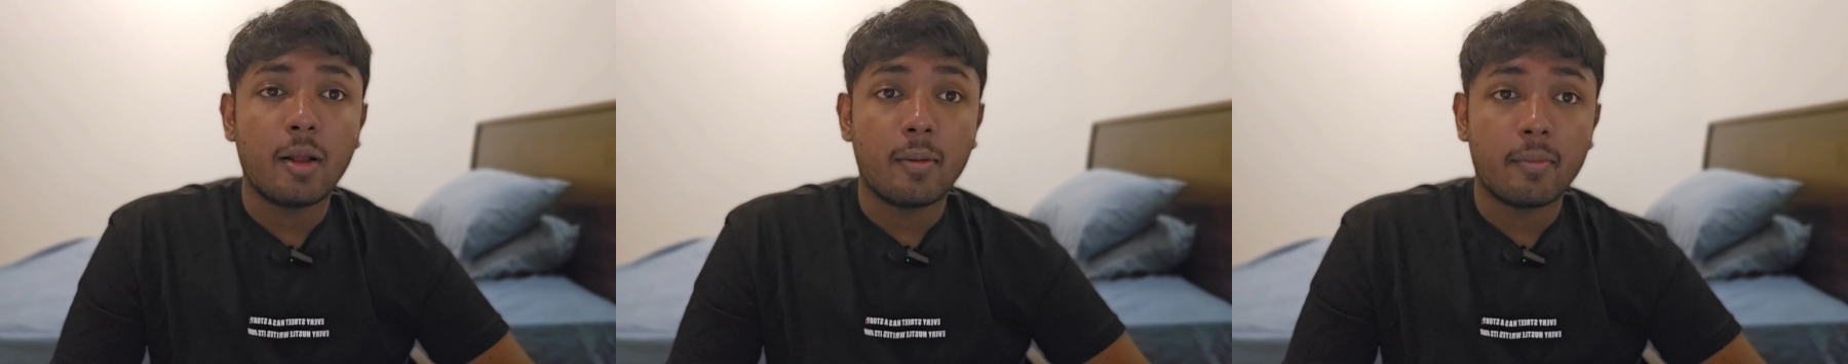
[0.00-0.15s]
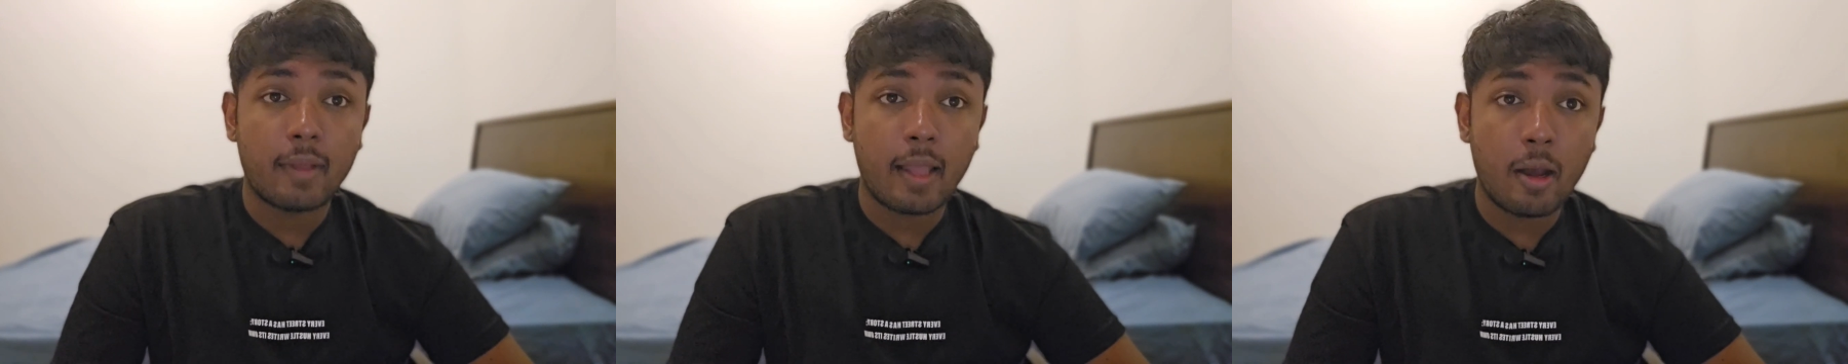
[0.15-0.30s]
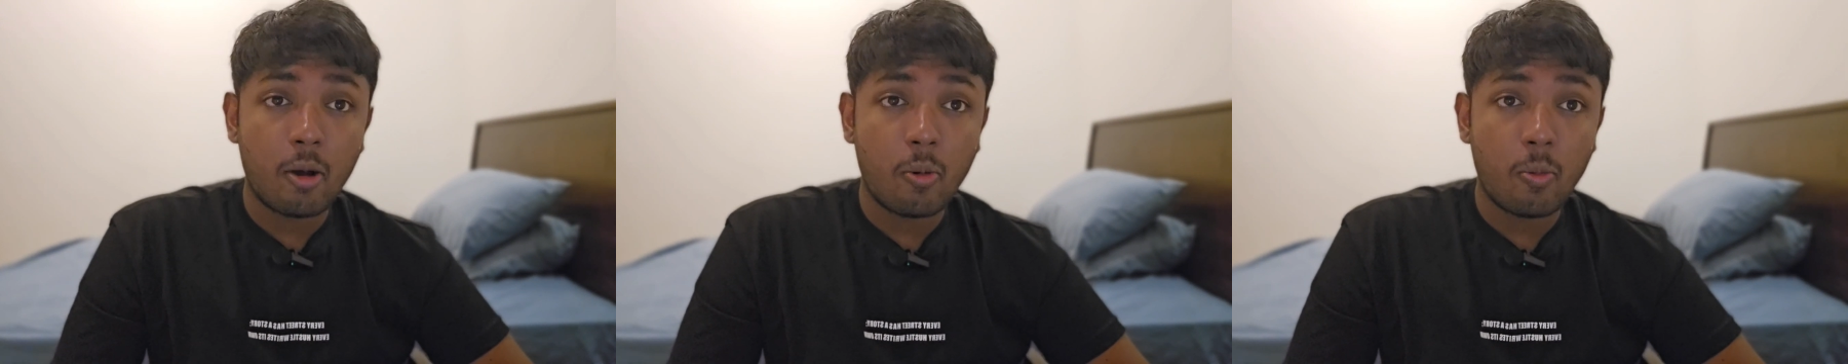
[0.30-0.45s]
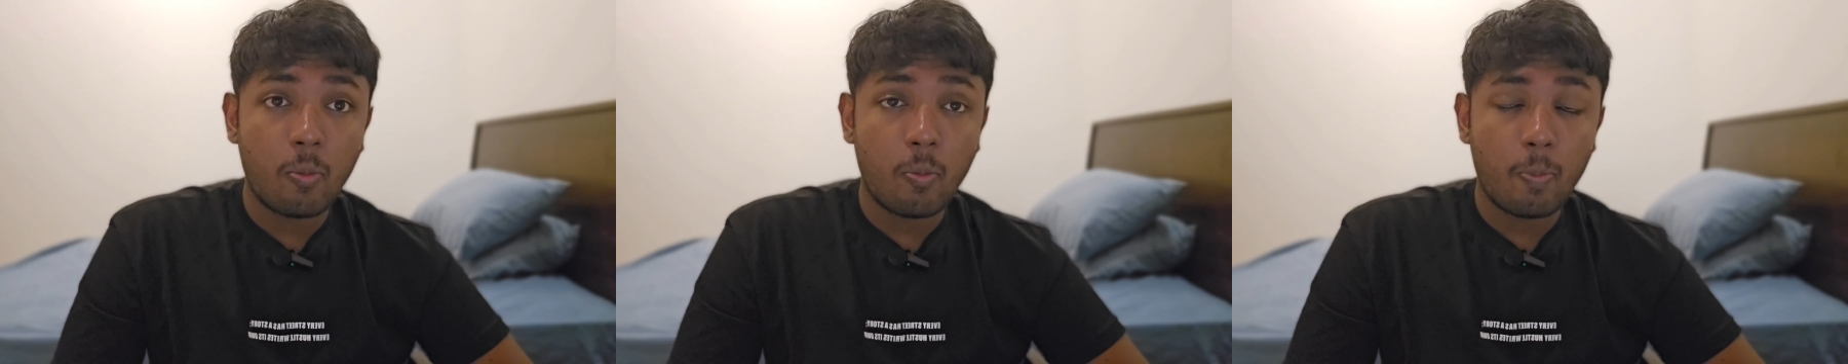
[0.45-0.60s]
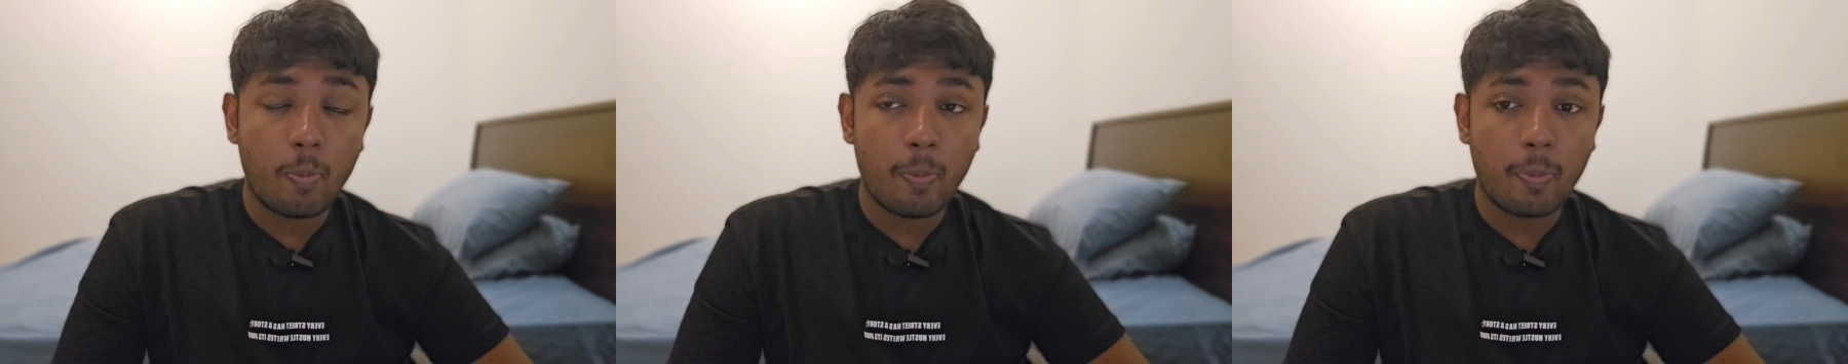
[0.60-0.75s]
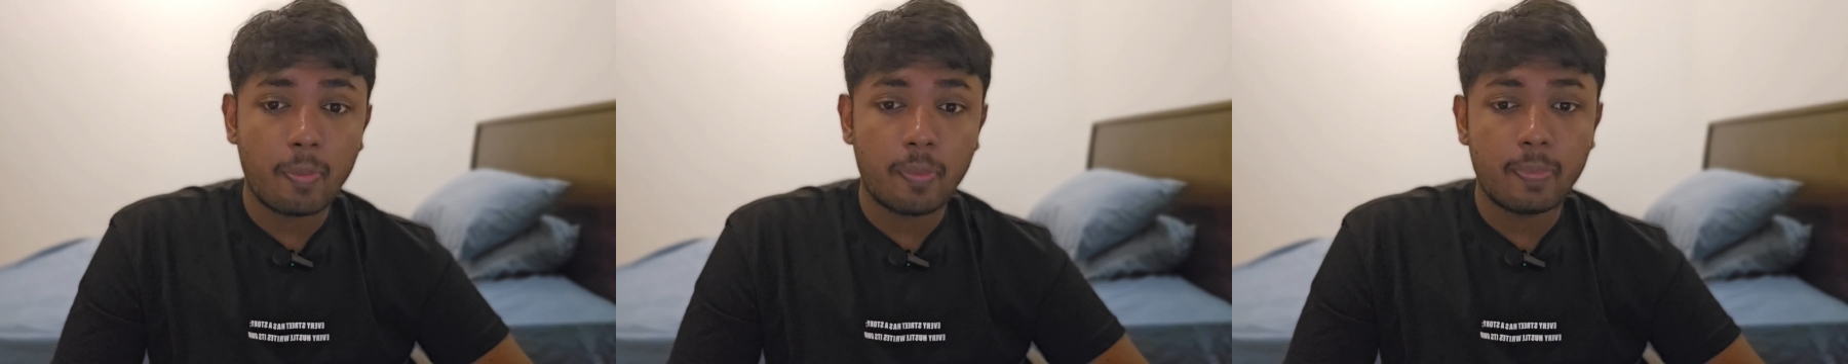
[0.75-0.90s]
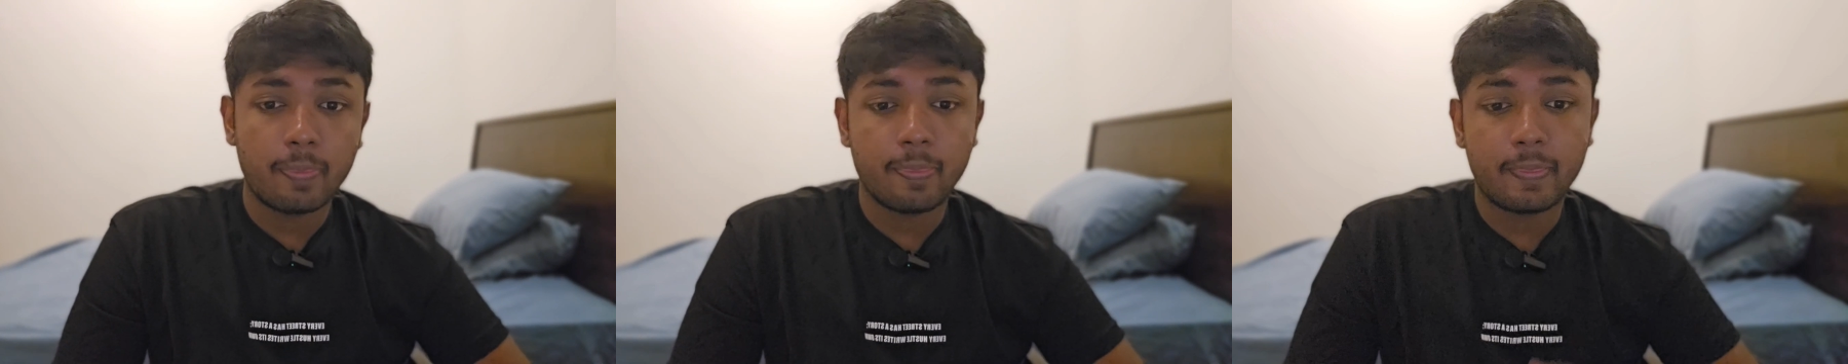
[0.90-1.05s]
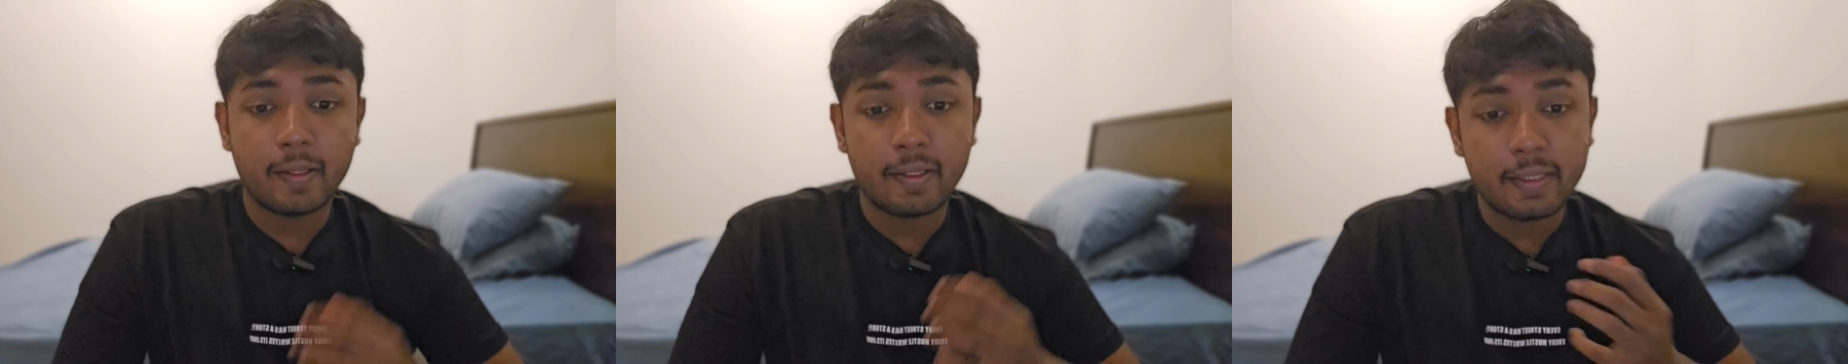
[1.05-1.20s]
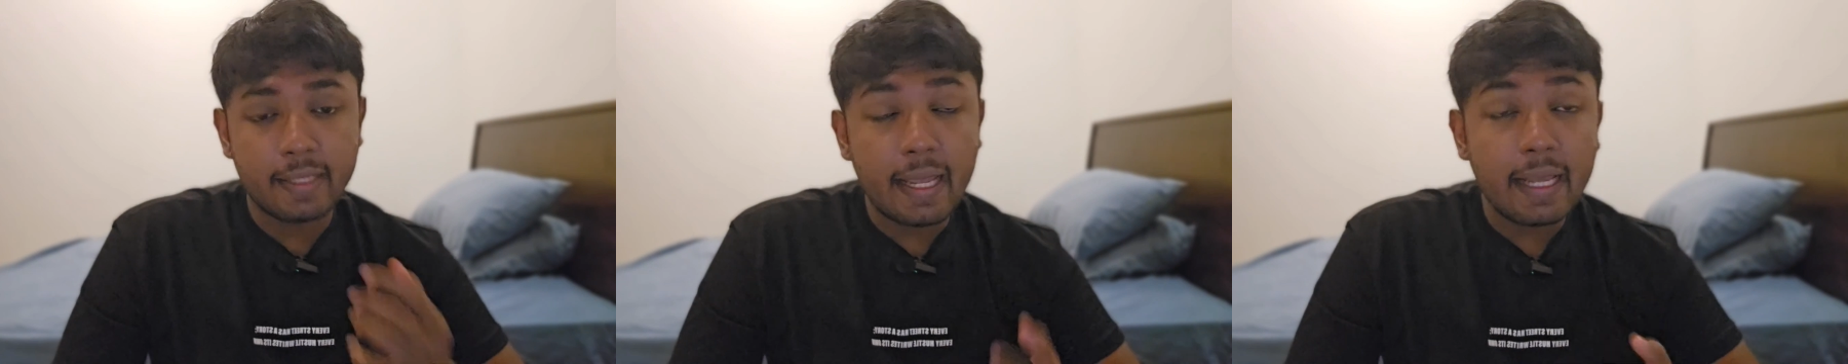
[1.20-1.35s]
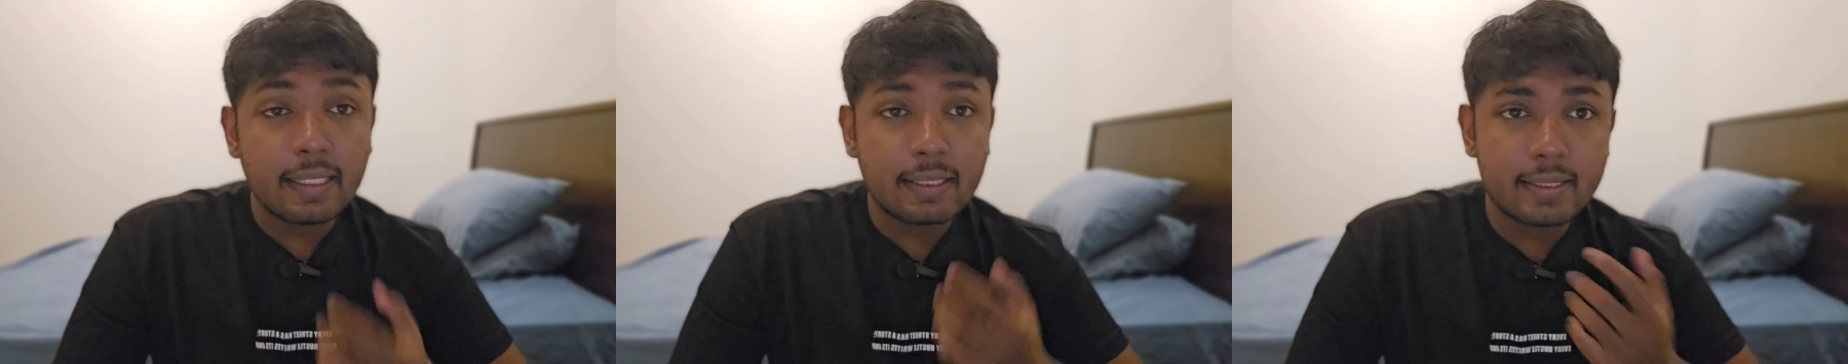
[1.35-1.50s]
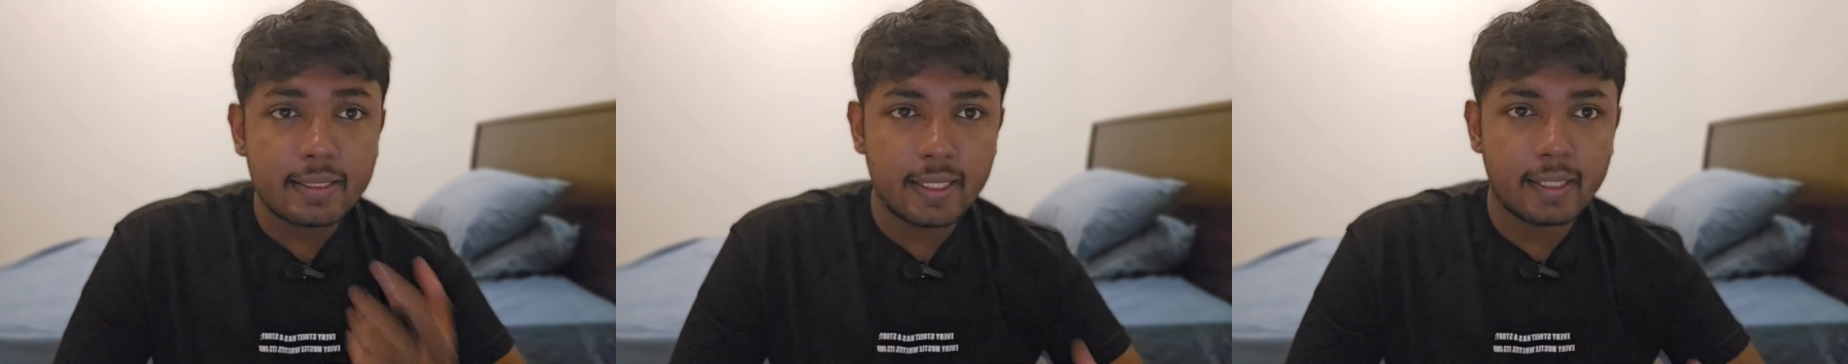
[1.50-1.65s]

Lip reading: Now, the next